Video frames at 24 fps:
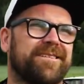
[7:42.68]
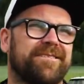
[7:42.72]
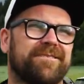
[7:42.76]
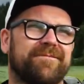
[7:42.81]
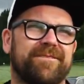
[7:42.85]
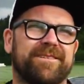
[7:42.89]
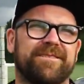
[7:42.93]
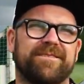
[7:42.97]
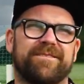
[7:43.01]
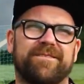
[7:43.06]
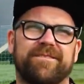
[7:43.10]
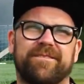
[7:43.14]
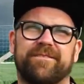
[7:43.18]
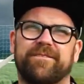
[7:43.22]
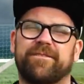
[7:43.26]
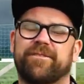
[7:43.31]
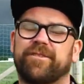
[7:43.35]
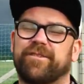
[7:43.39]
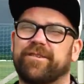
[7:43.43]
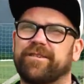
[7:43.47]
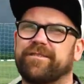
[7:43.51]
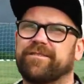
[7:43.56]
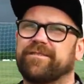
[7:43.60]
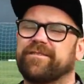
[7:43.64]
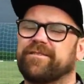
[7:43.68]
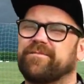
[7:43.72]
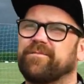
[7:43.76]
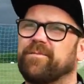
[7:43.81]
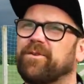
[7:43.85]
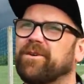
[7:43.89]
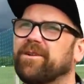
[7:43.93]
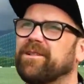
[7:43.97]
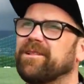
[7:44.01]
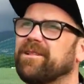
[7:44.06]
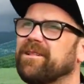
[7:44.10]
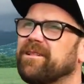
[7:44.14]
with just
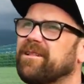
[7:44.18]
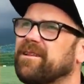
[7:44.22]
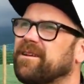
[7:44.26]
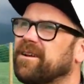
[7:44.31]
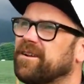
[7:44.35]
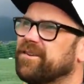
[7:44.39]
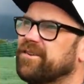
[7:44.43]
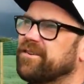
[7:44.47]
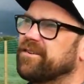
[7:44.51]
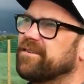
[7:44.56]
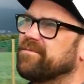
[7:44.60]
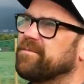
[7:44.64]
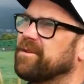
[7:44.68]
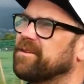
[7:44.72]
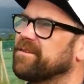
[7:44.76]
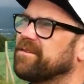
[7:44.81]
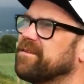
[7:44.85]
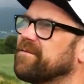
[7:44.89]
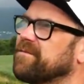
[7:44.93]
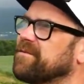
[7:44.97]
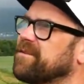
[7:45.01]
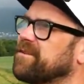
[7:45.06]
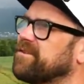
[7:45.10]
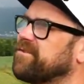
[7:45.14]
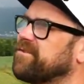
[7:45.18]
small adjustments of the